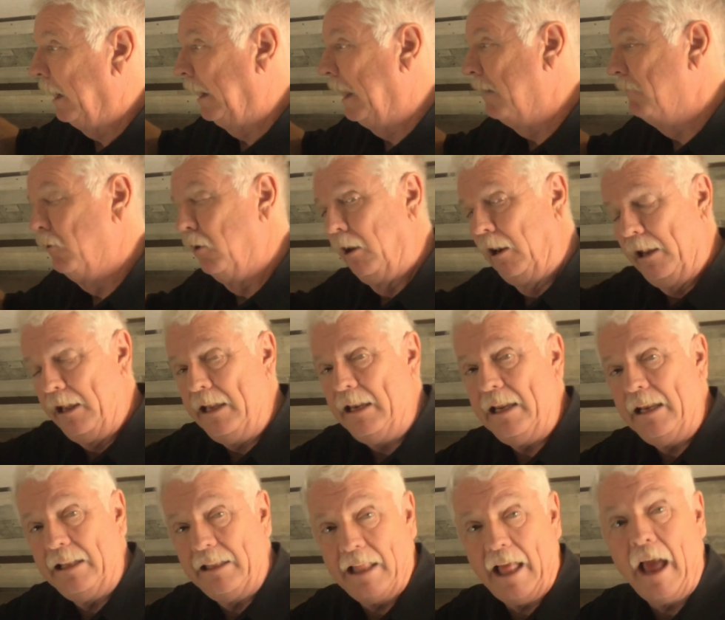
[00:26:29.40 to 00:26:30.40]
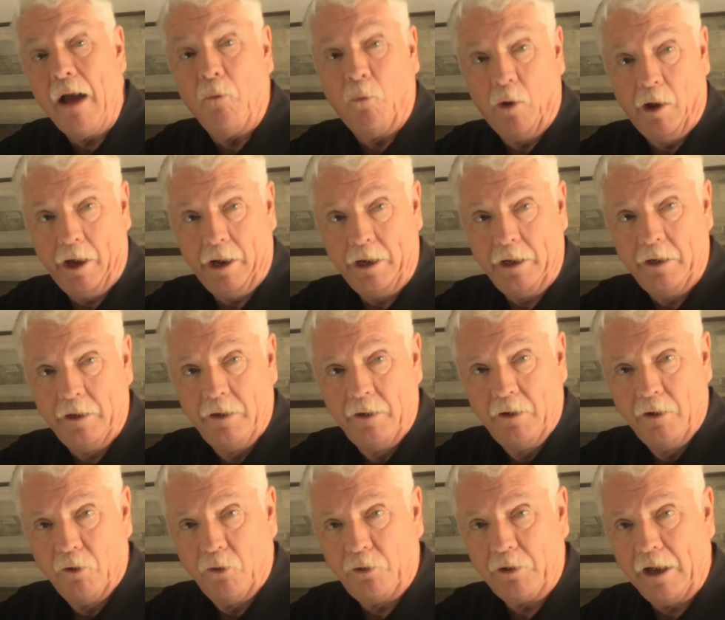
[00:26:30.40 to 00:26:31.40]
level leaning that way.
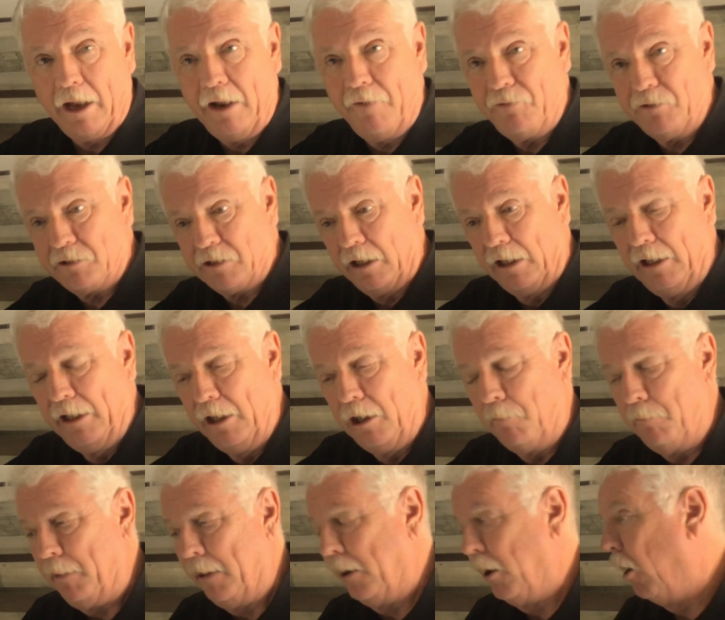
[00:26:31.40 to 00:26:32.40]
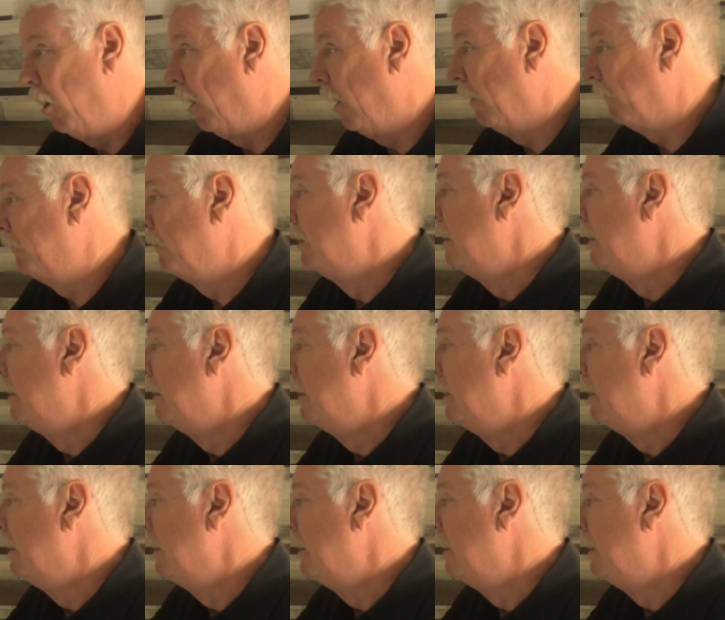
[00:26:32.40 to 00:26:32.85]
Okay, if it's a little bit off.